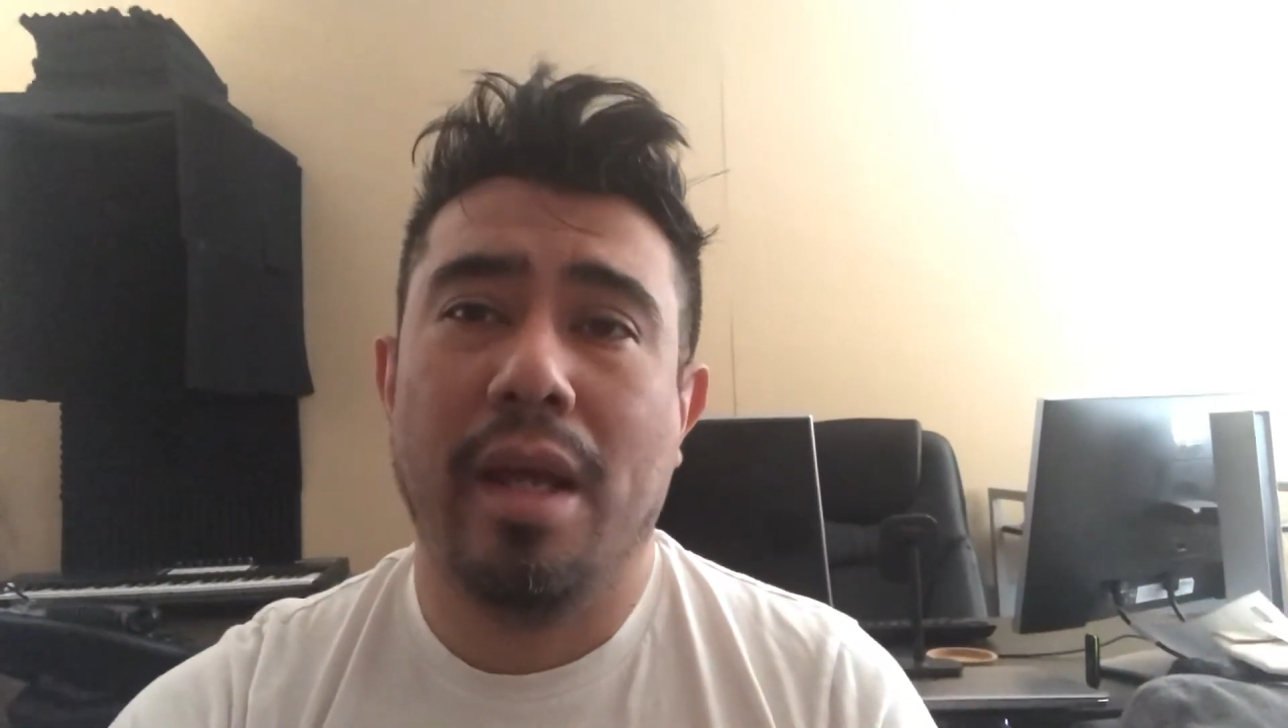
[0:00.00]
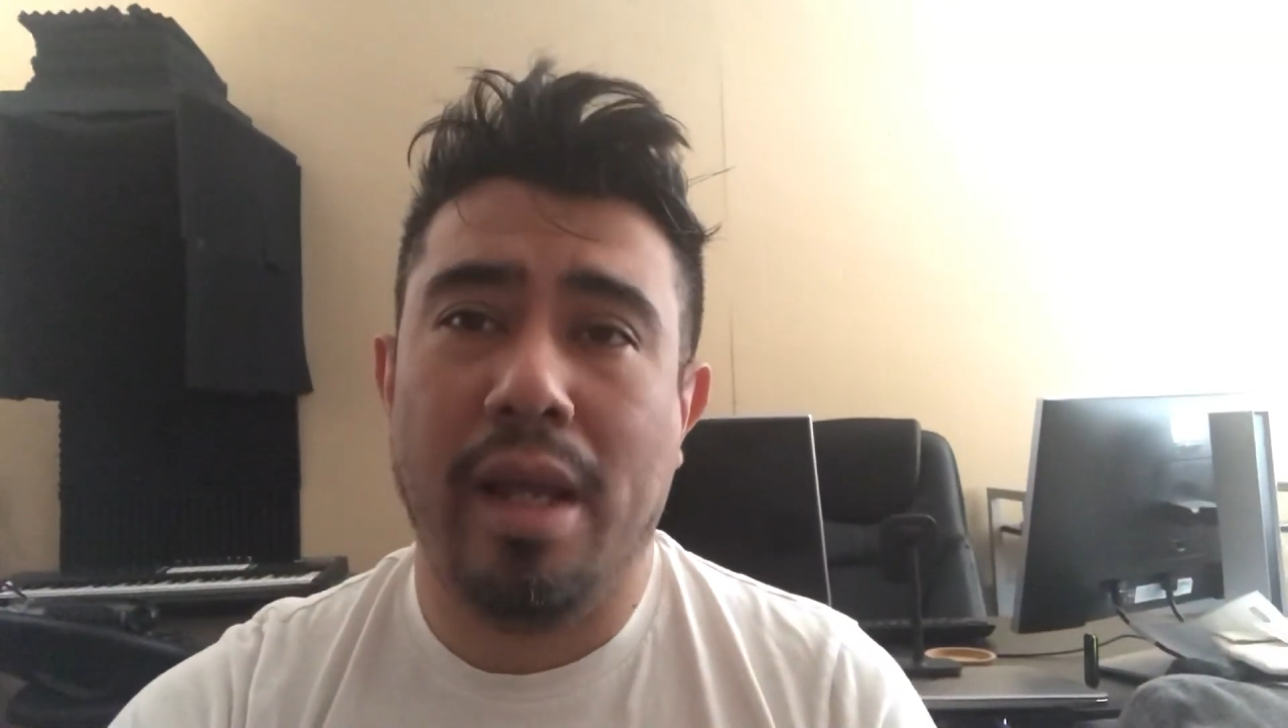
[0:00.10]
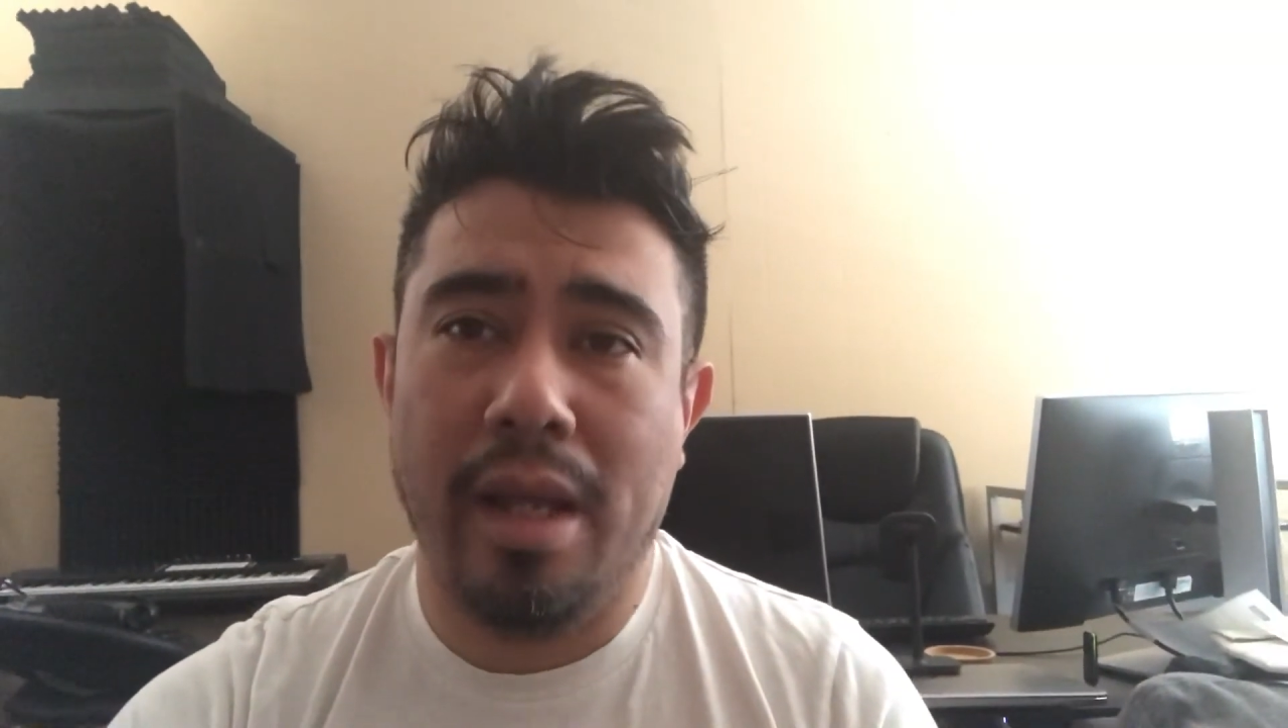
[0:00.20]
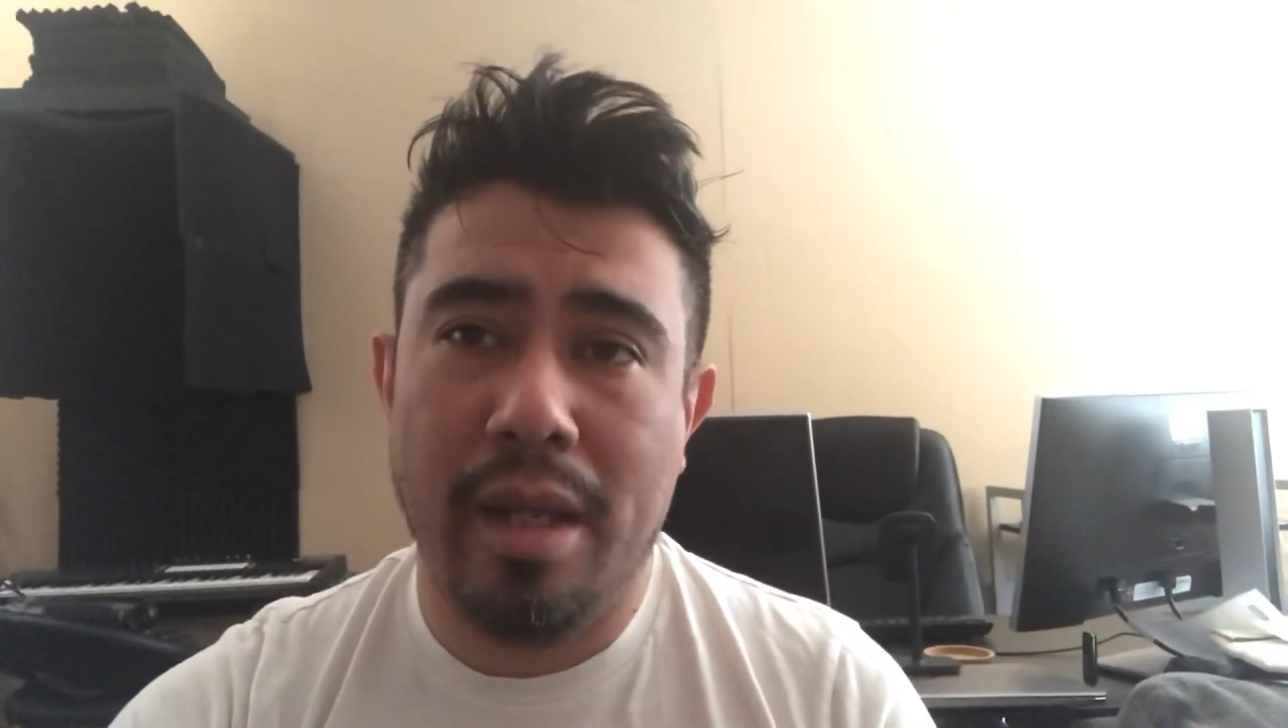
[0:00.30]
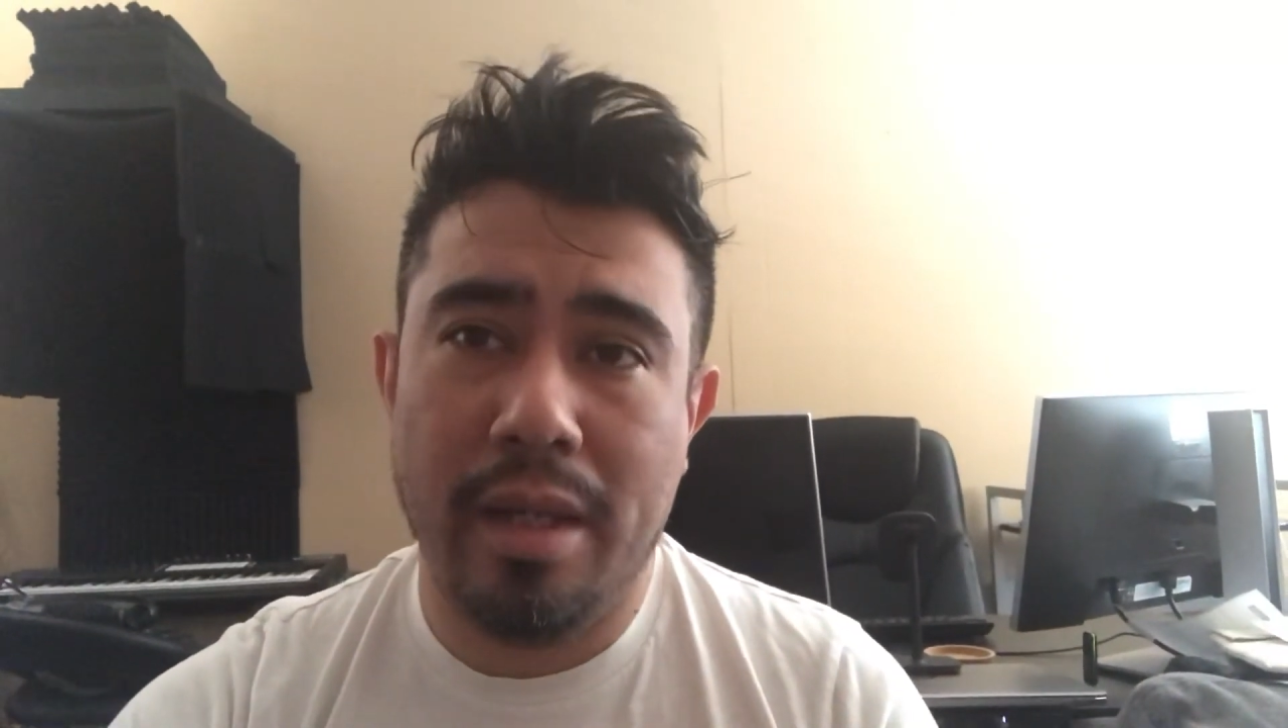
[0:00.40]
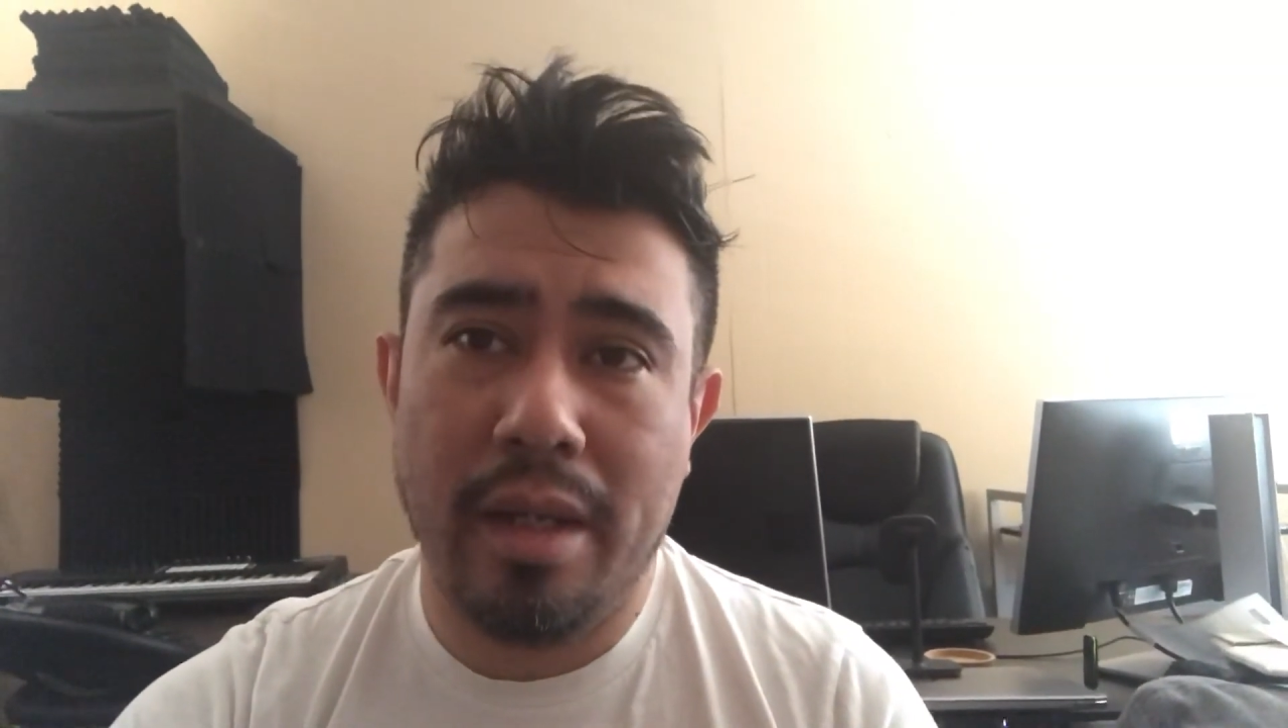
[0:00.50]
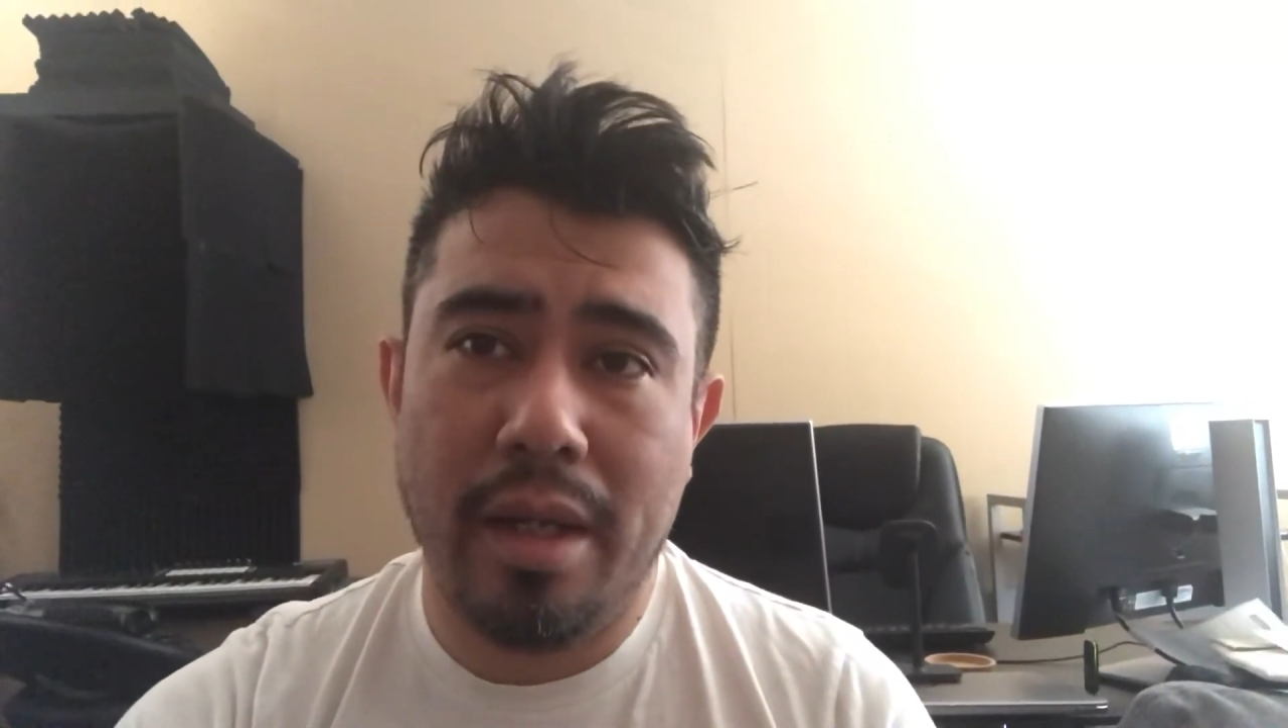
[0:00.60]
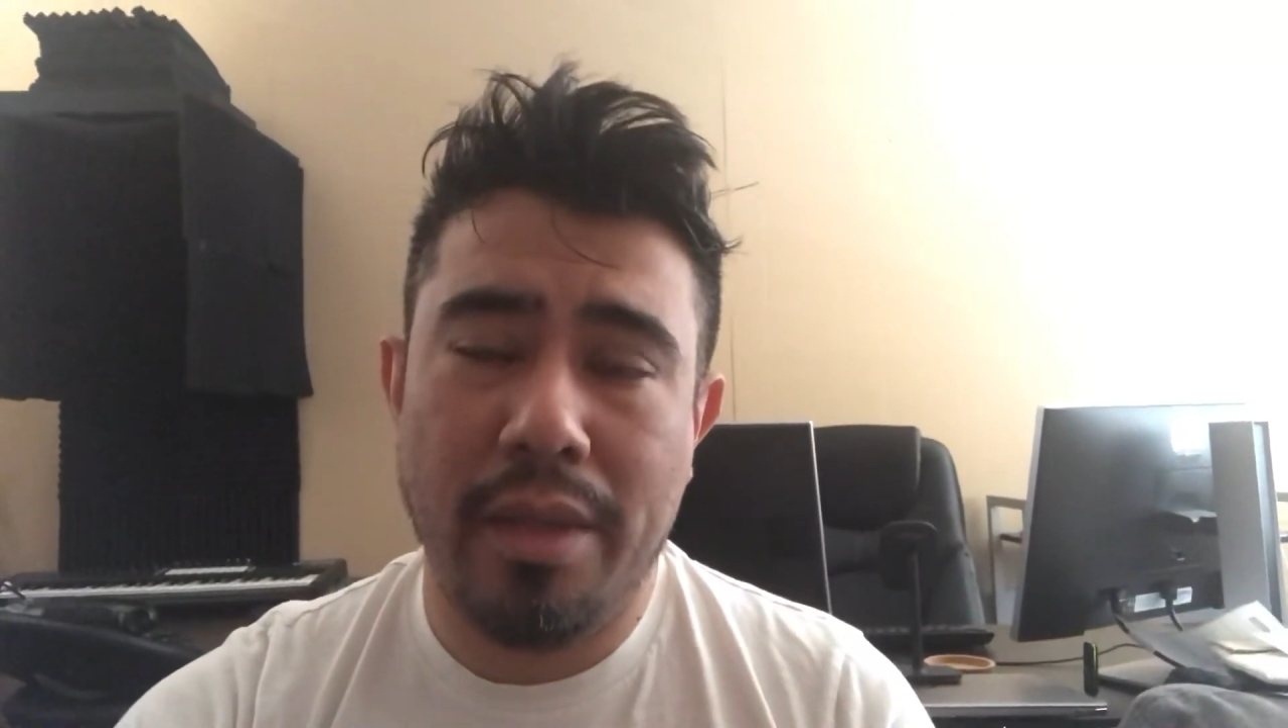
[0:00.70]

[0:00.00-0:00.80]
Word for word: and uh,